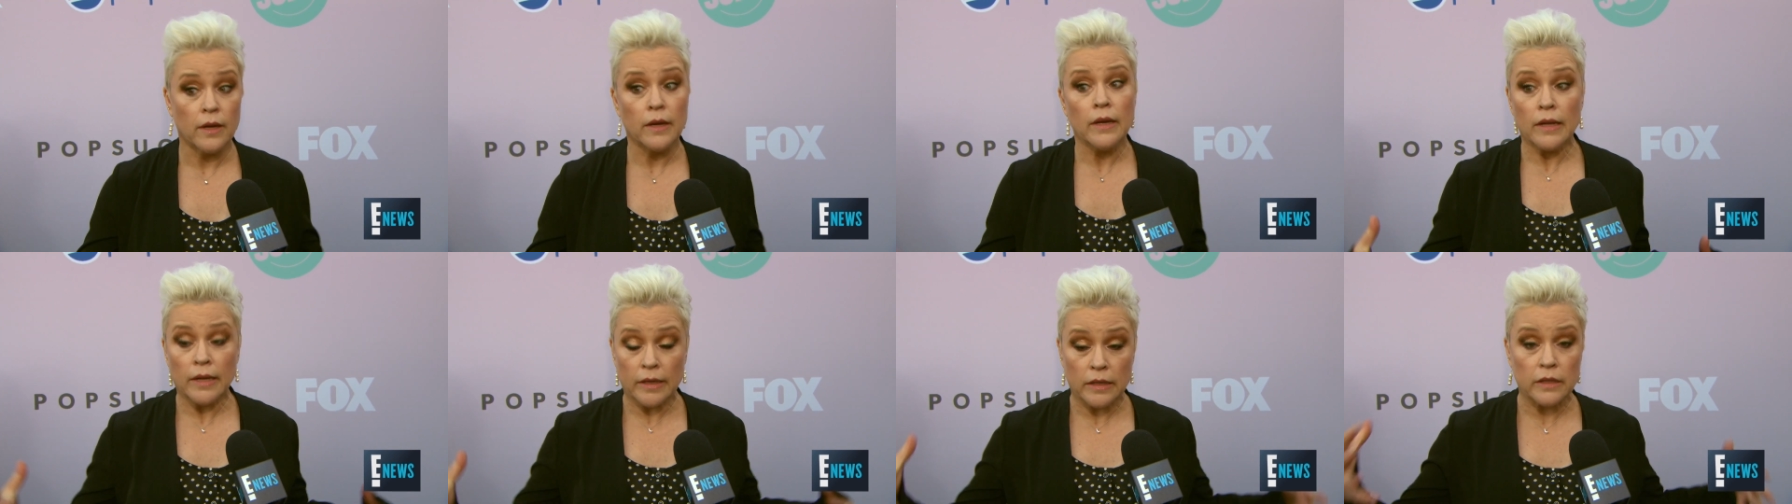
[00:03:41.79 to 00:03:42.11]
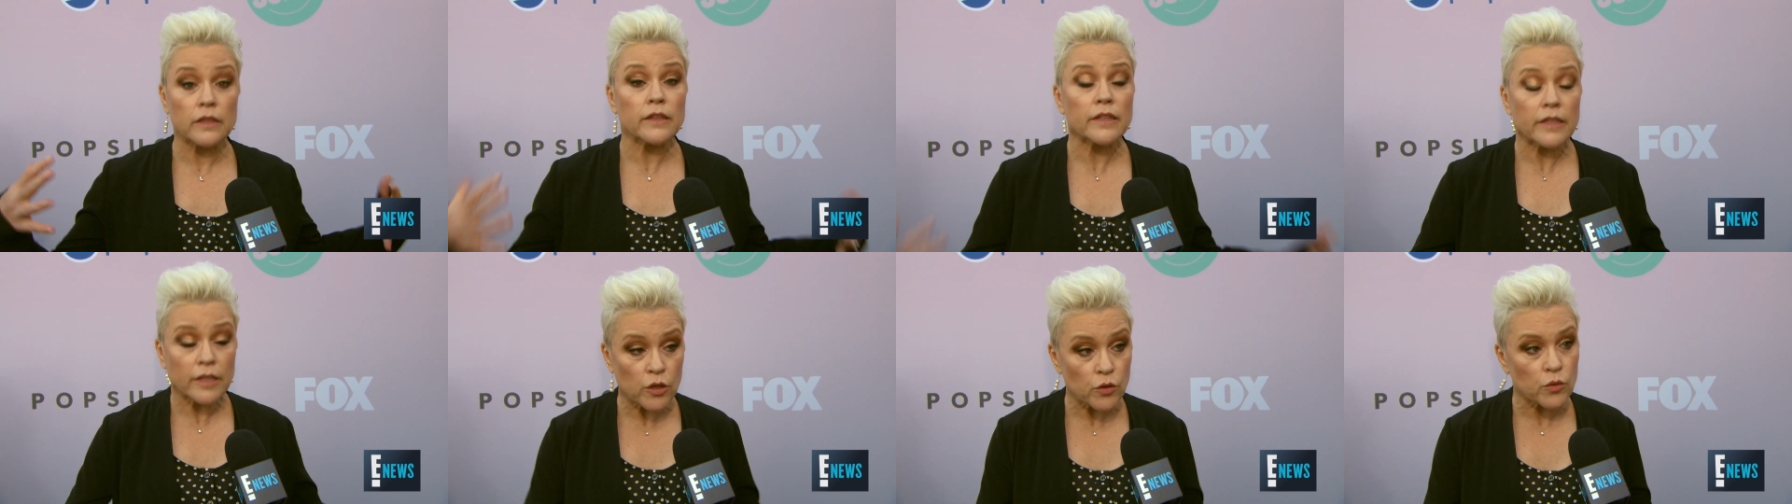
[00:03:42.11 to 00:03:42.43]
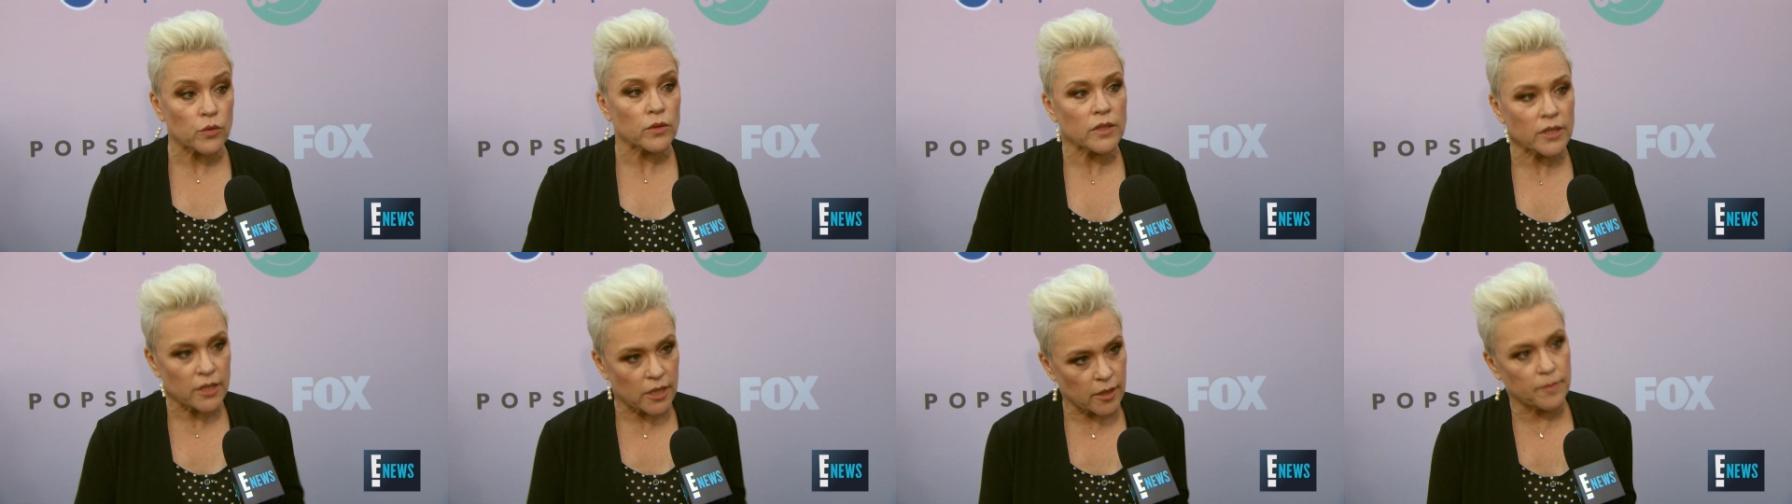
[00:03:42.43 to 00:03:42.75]
like
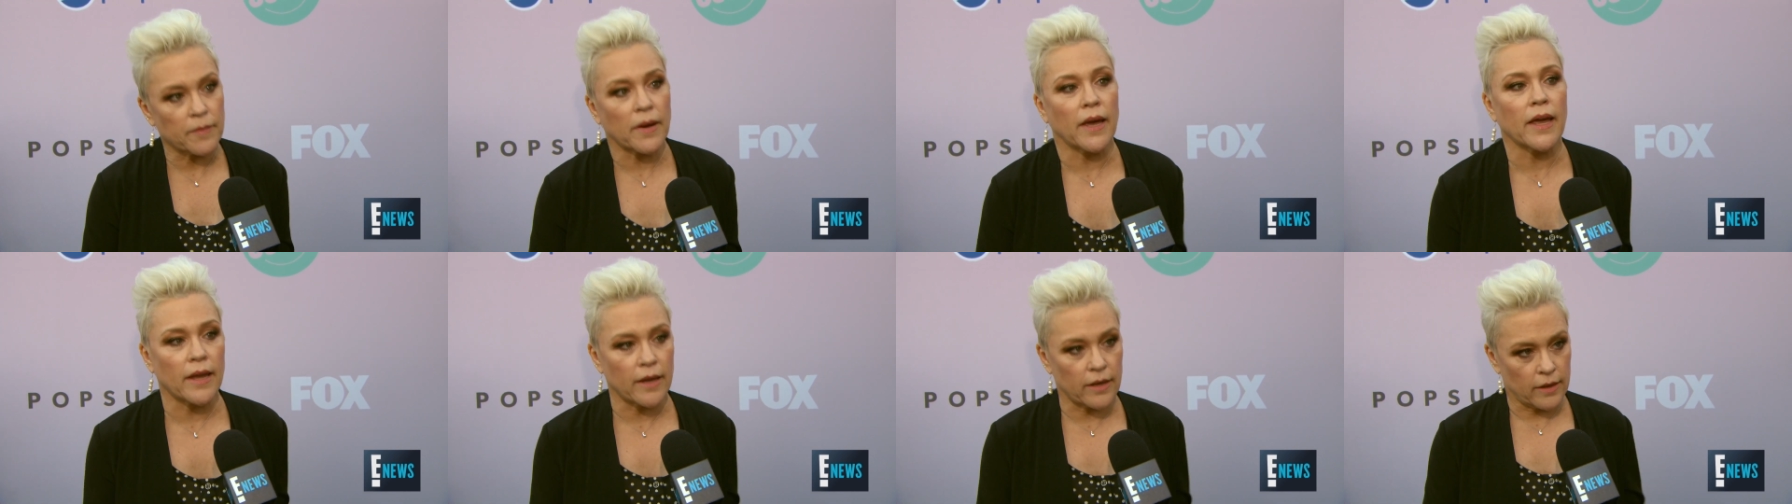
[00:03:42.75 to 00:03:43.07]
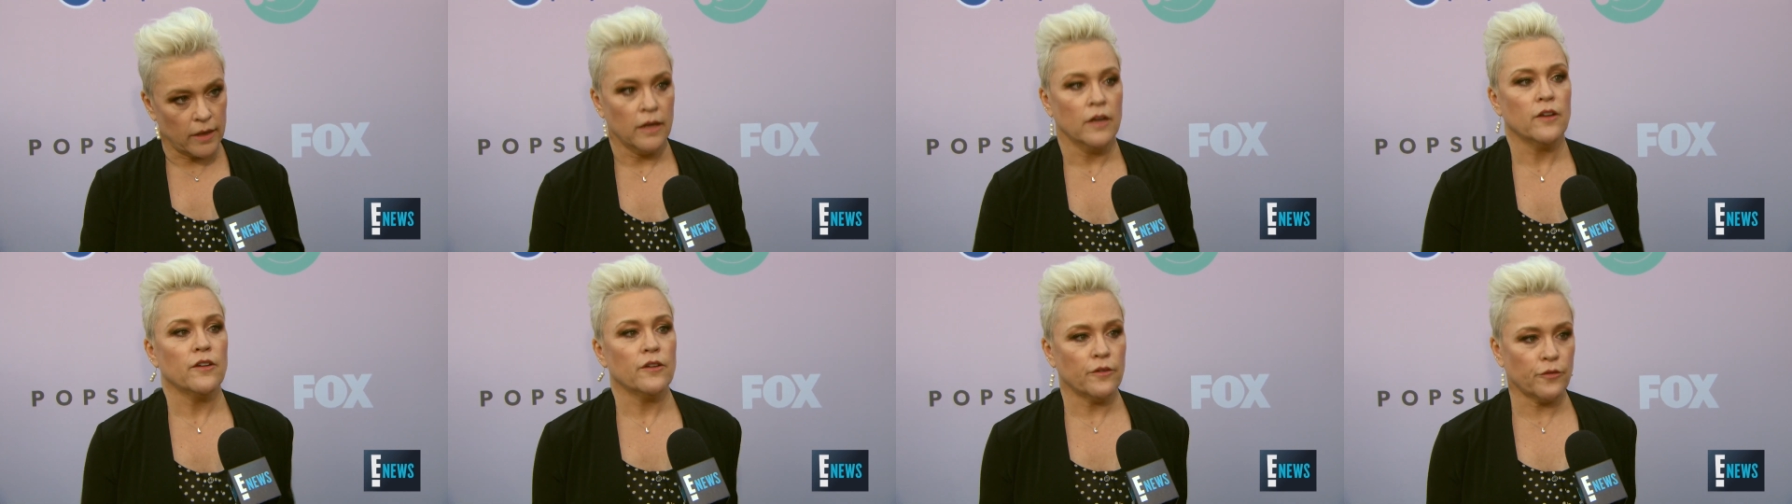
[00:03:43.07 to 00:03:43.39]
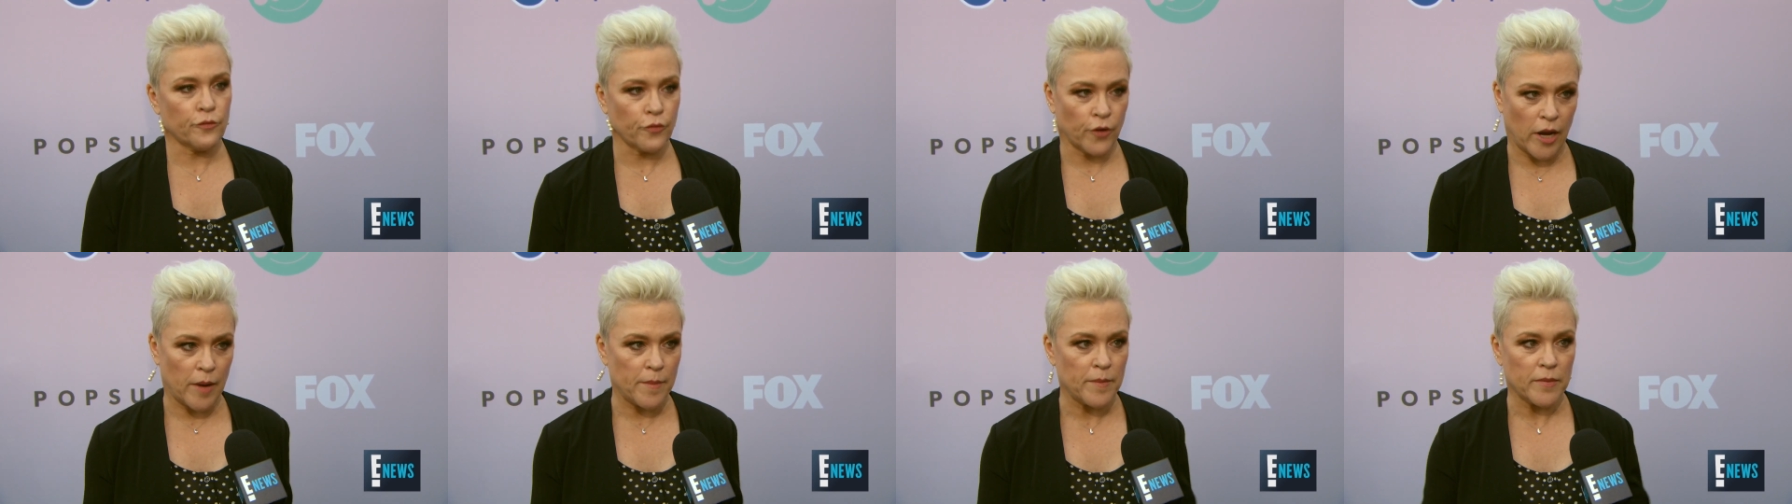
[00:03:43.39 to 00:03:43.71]
literally my
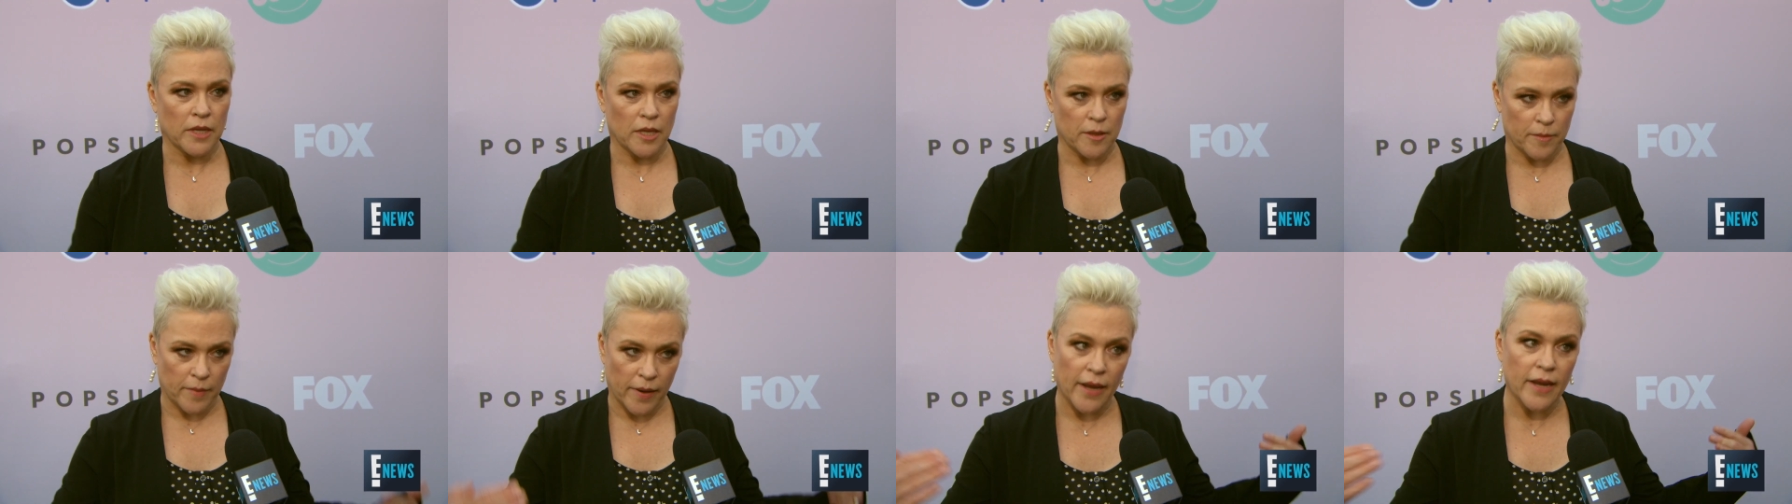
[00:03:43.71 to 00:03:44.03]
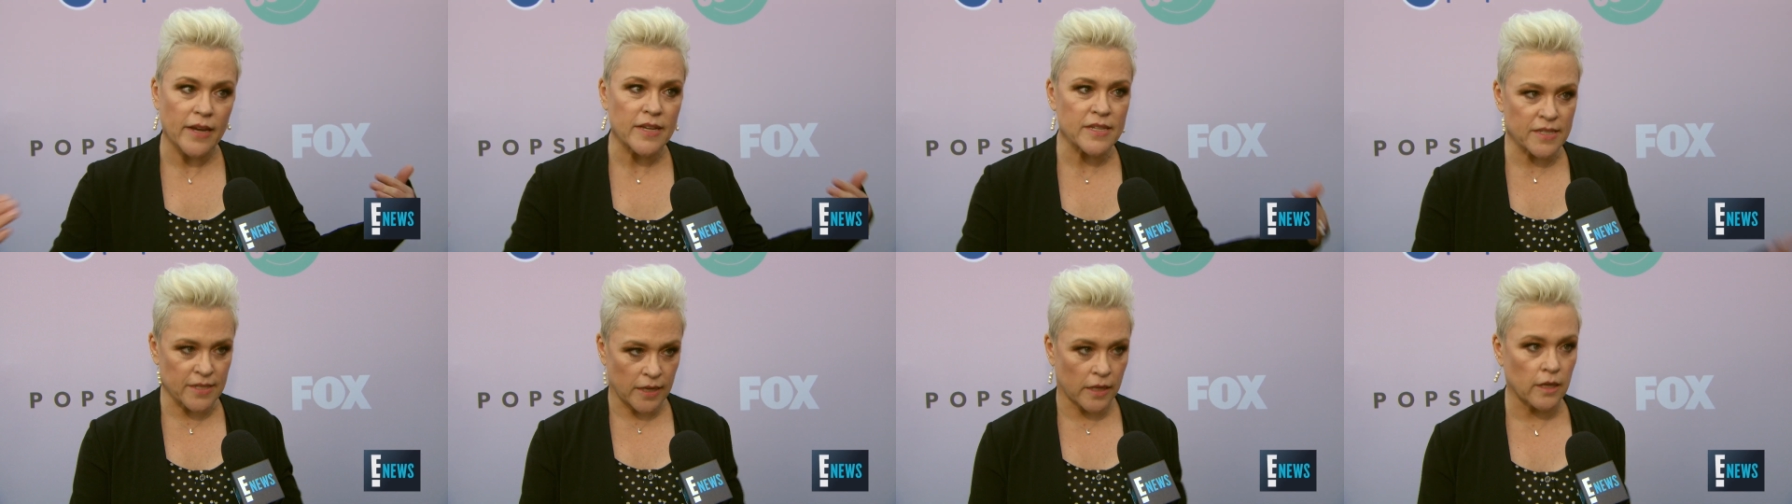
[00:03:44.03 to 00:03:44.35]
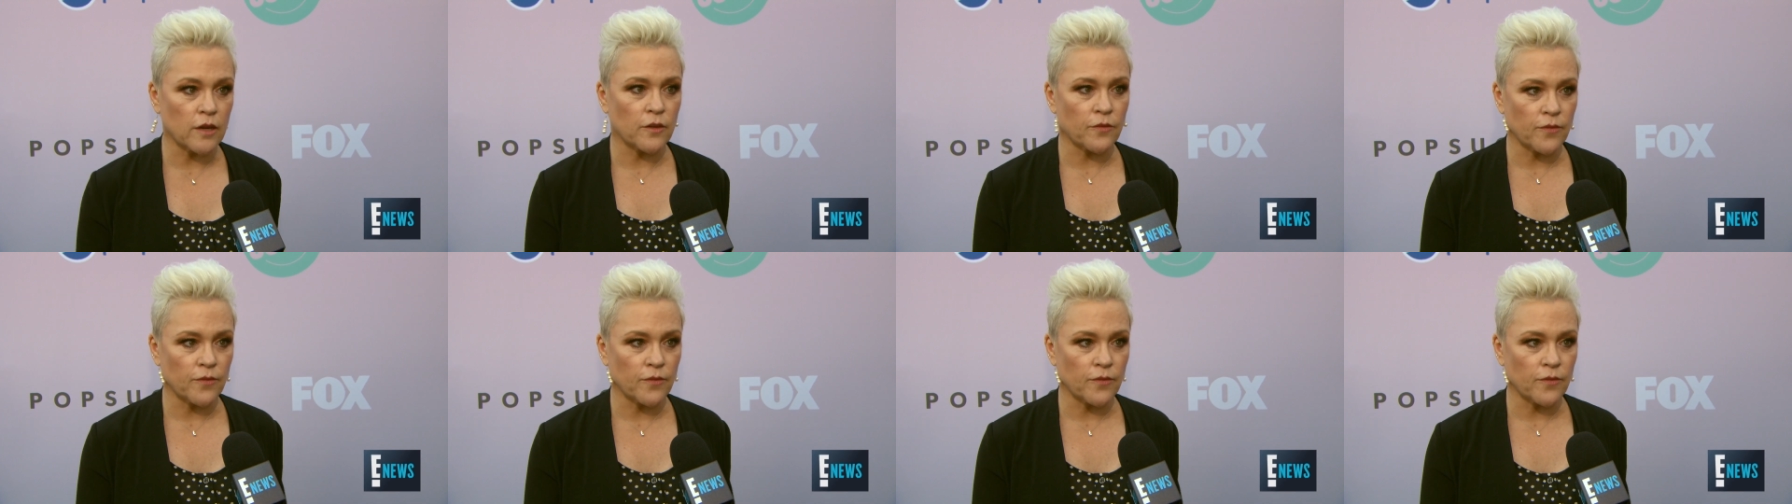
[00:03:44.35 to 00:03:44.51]
family, my extended